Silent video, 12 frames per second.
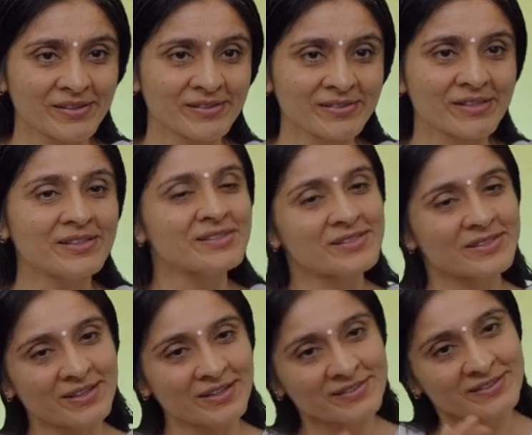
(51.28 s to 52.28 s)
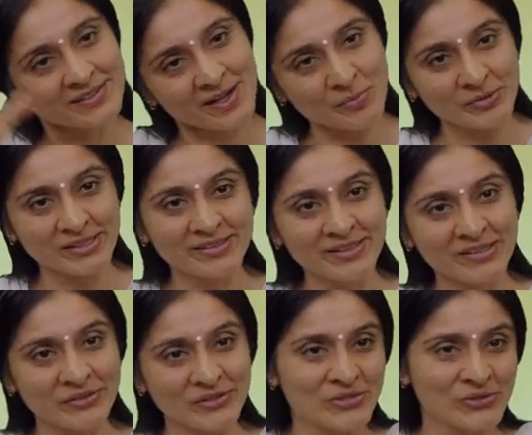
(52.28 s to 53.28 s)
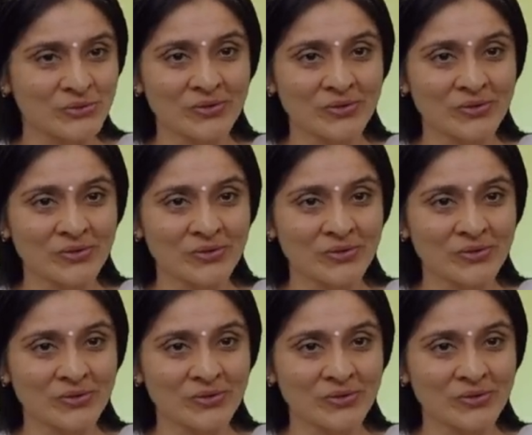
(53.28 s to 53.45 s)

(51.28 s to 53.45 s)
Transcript: There is another Rama Gita also,